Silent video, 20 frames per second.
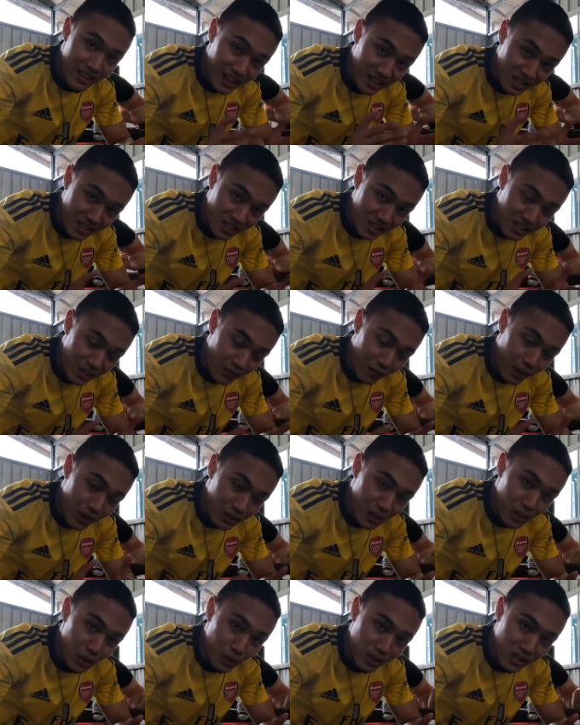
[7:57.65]
that
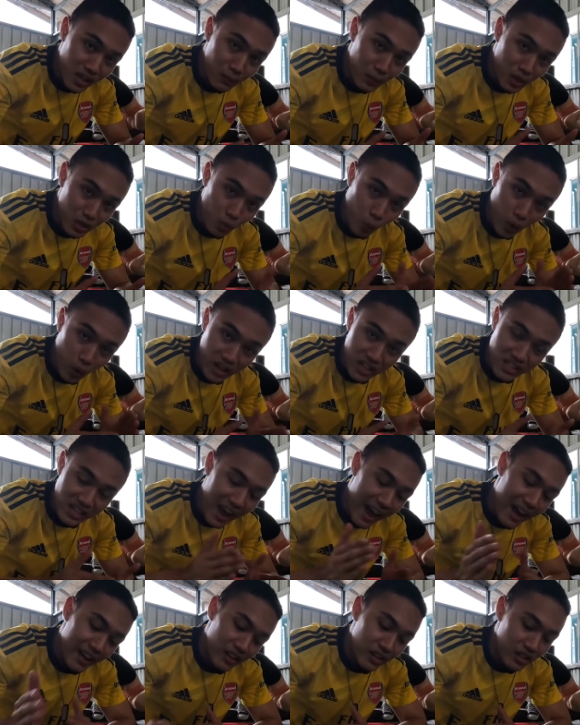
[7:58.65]
65 kilo attempt is what
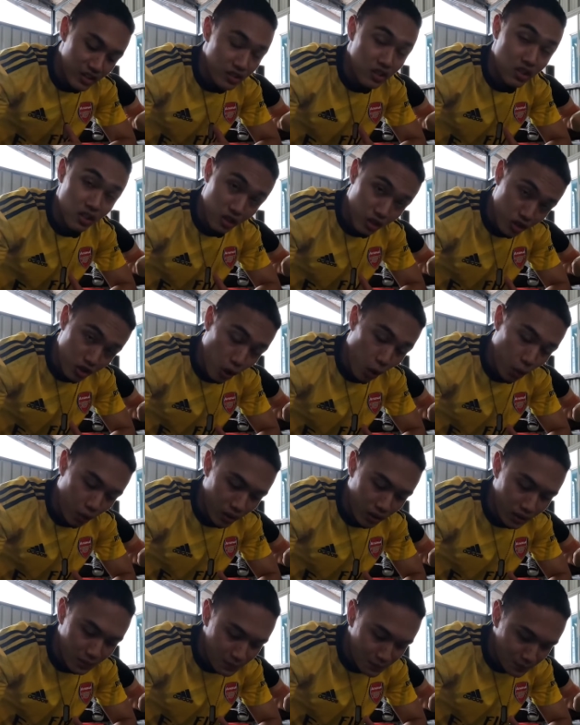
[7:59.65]
is added to your
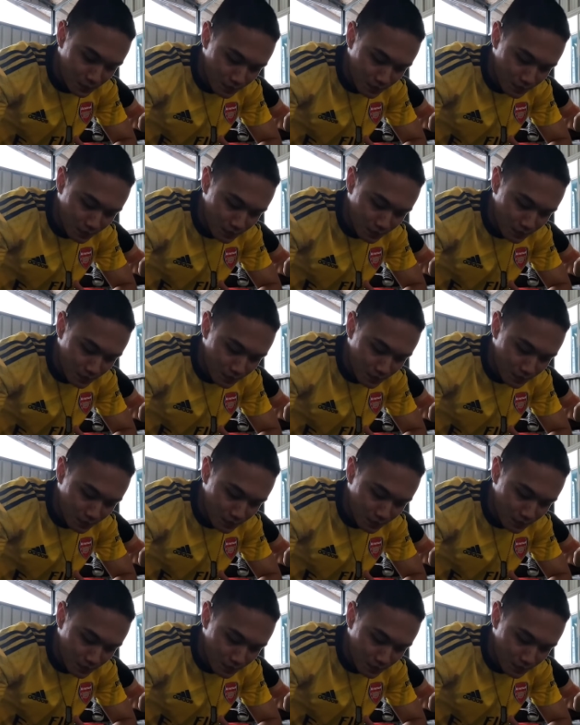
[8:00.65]
total.